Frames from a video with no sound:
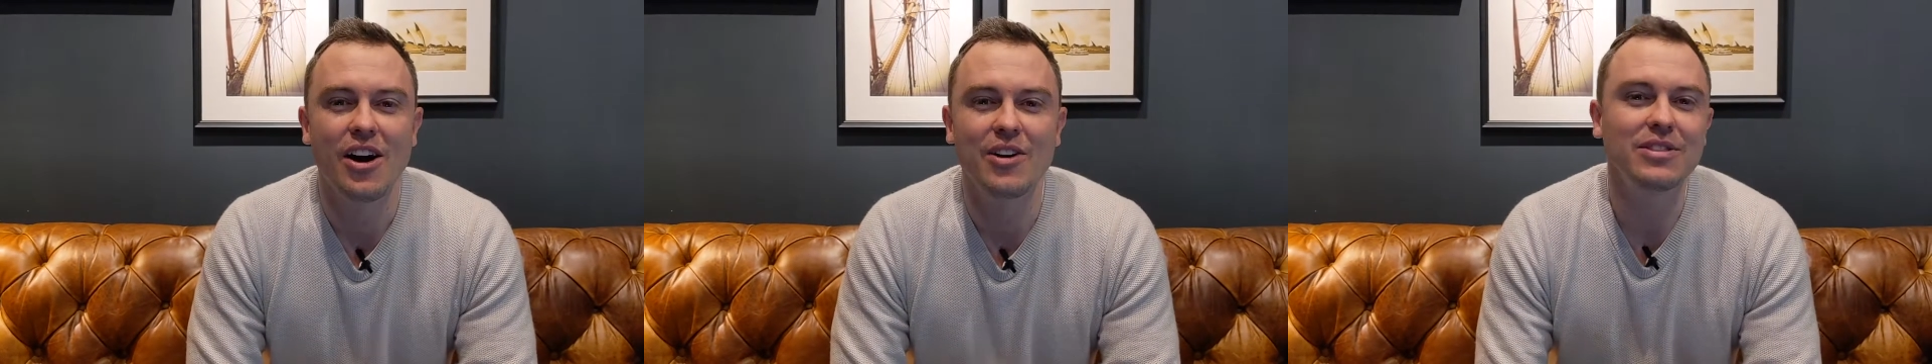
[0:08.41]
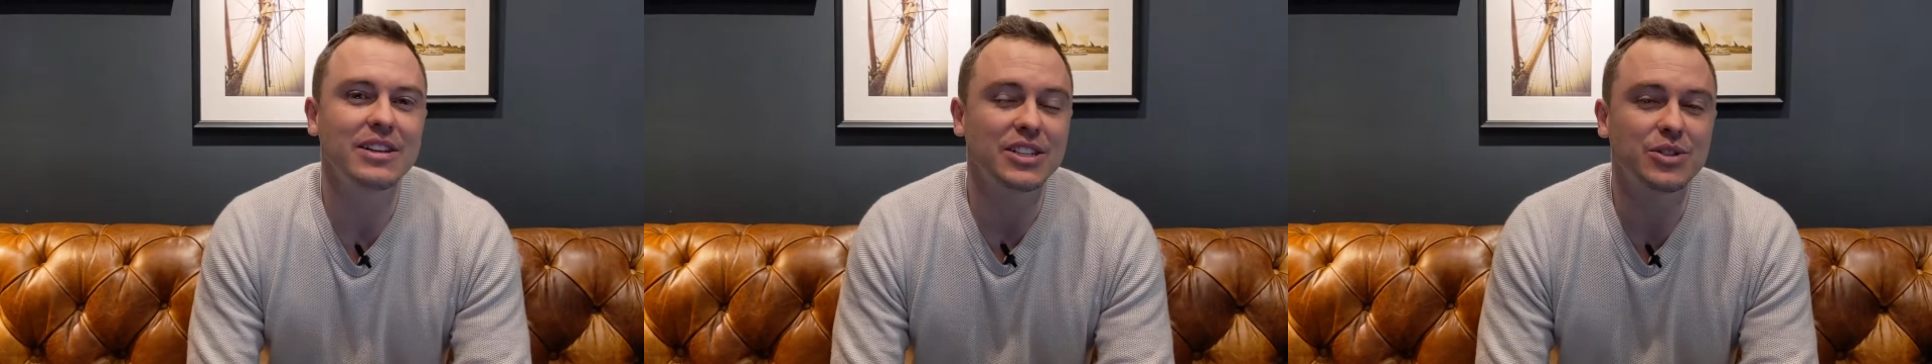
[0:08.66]

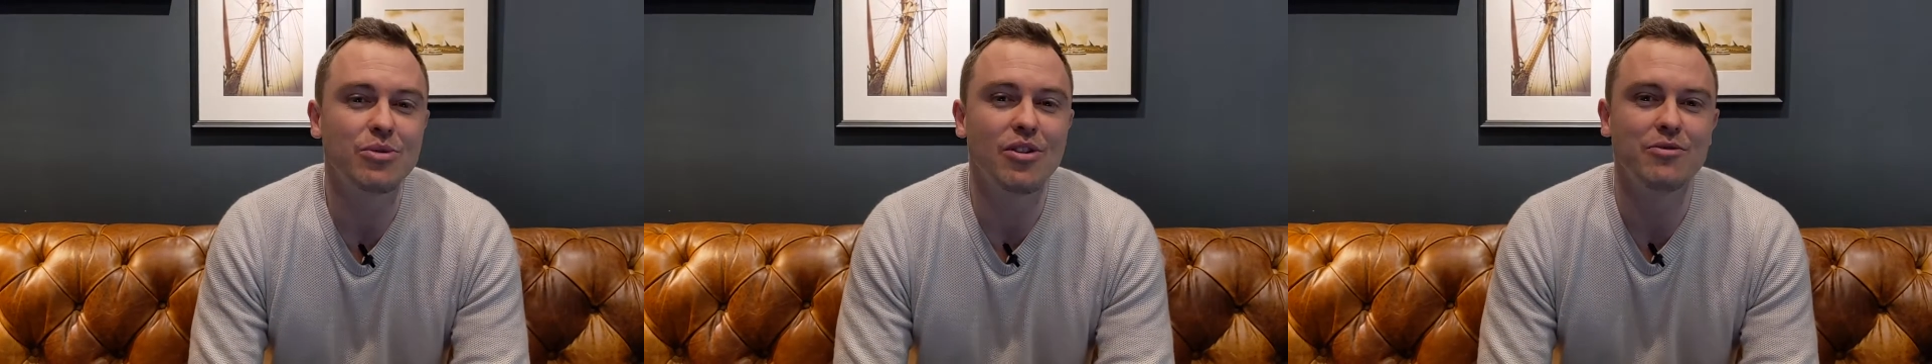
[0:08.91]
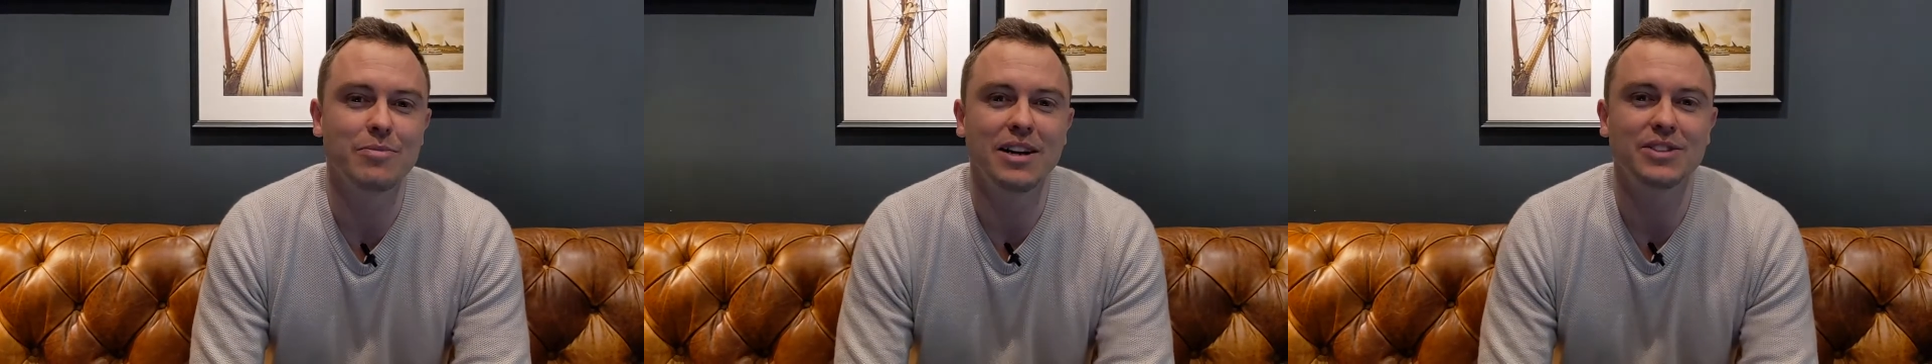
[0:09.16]
Over the last
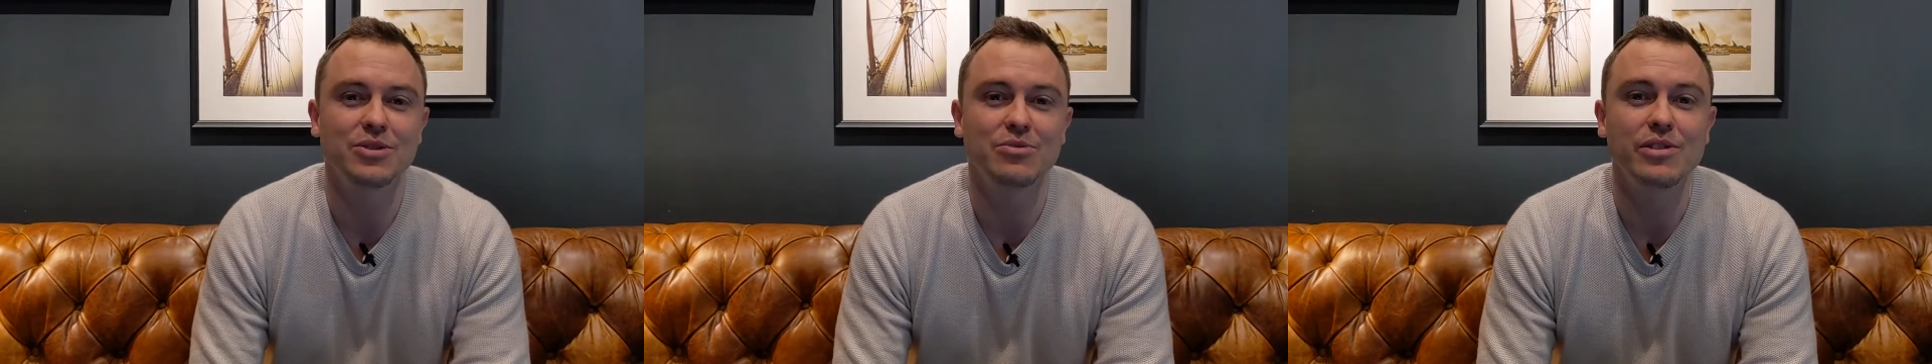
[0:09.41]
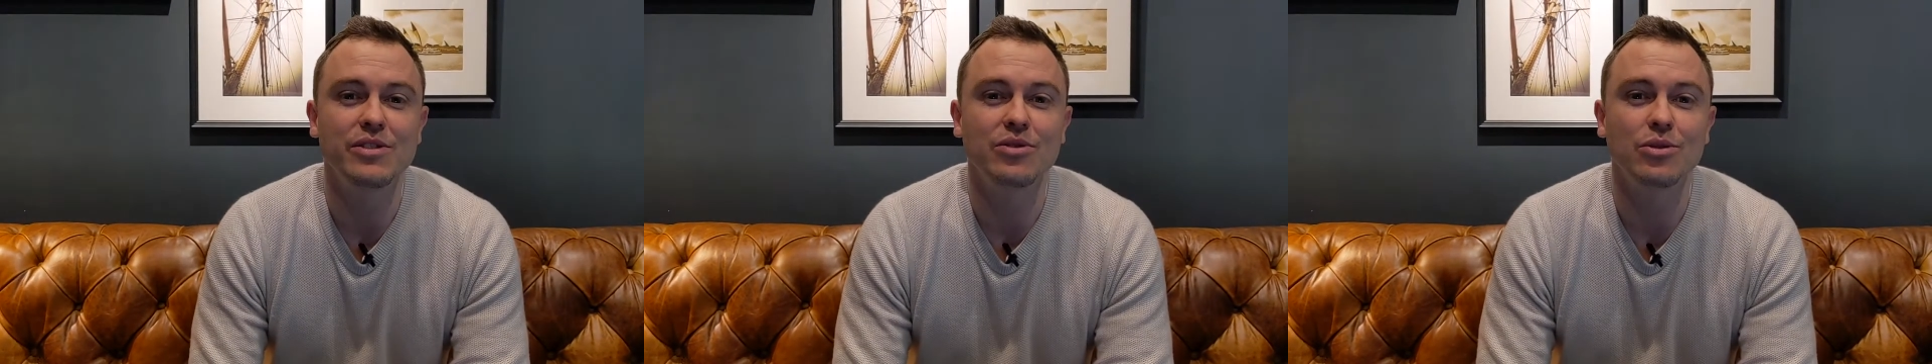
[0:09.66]
12 months,
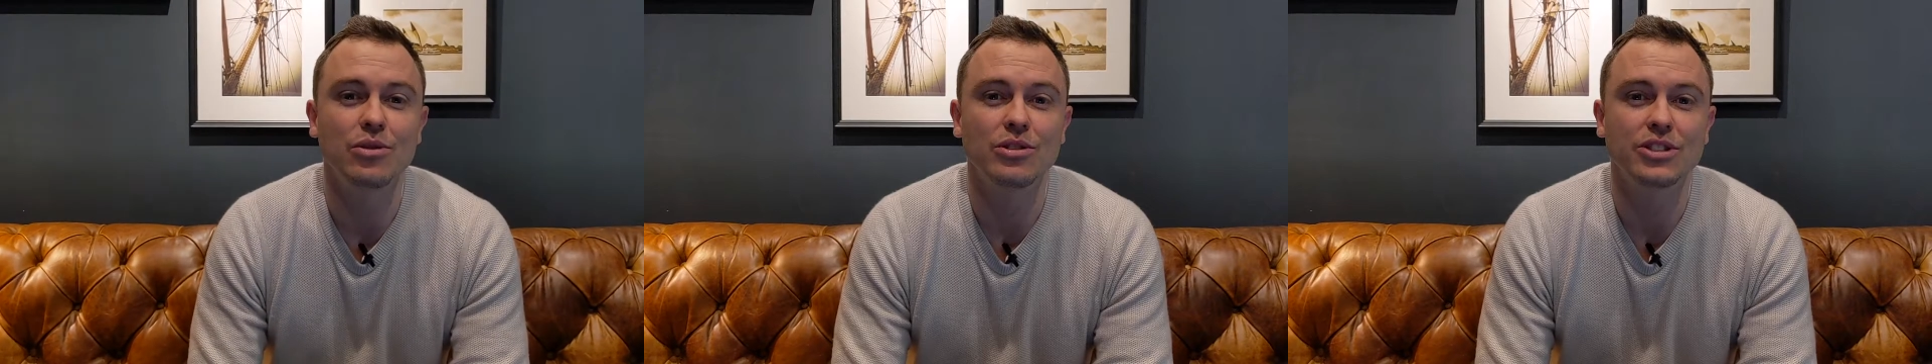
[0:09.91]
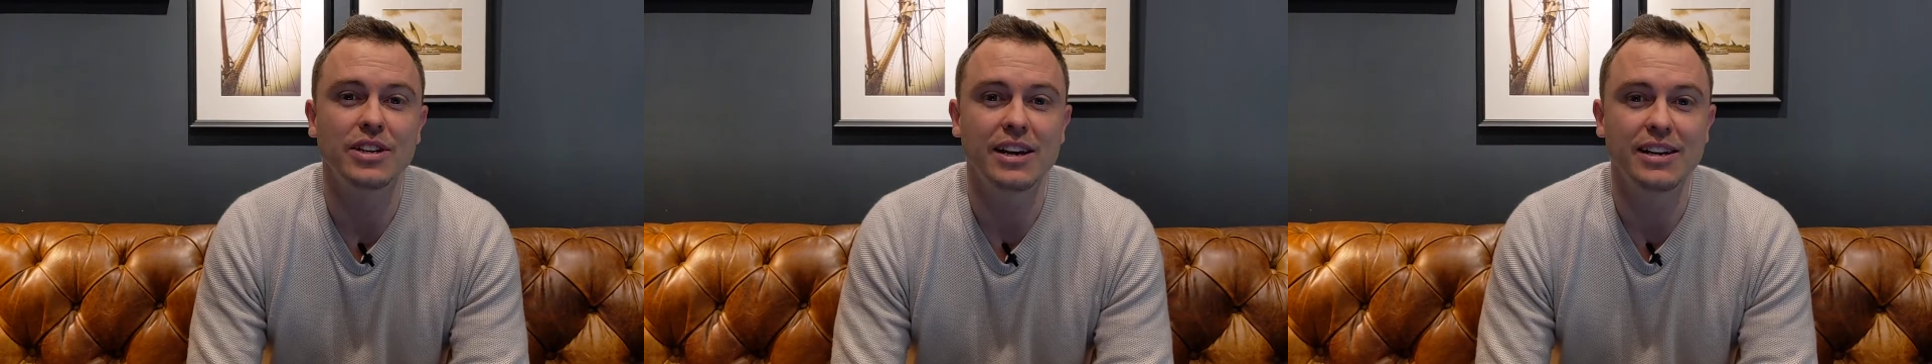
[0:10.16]
we've
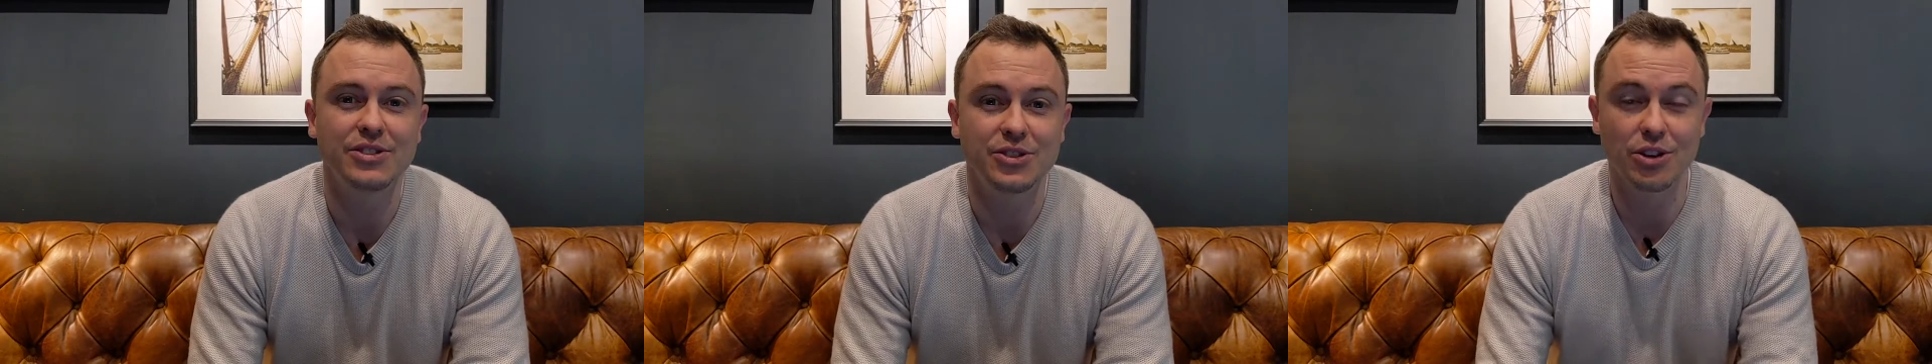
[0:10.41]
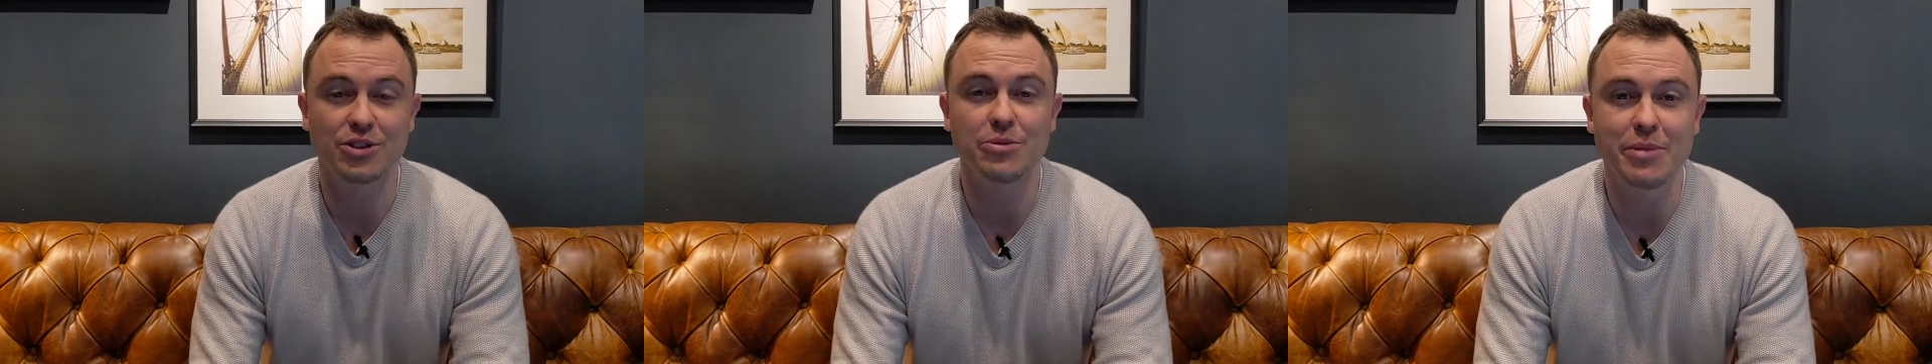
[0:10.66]
launched a
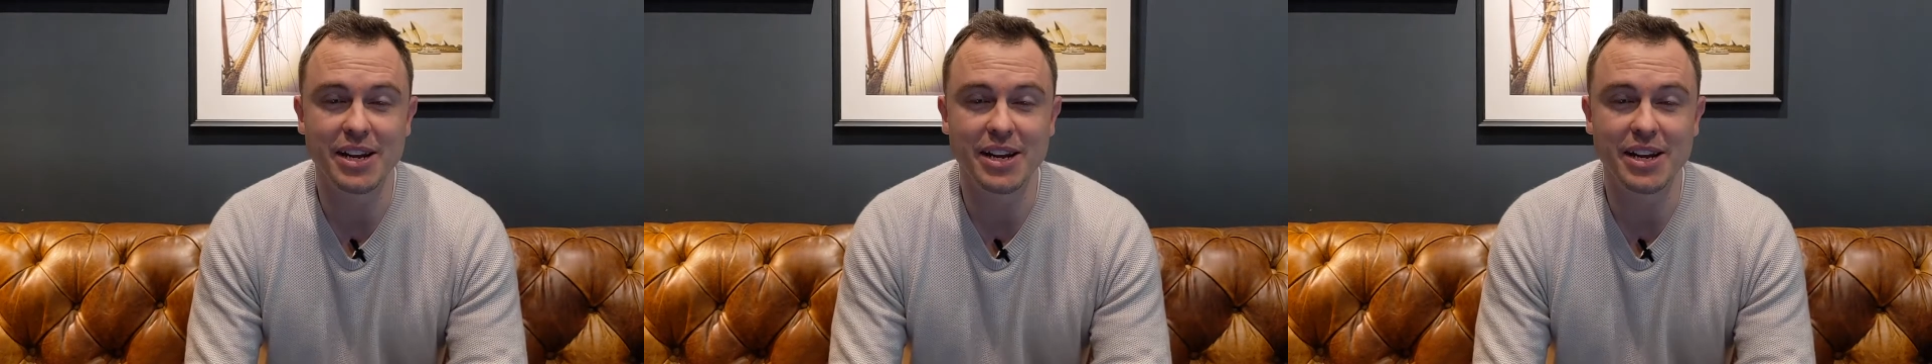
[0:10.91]
social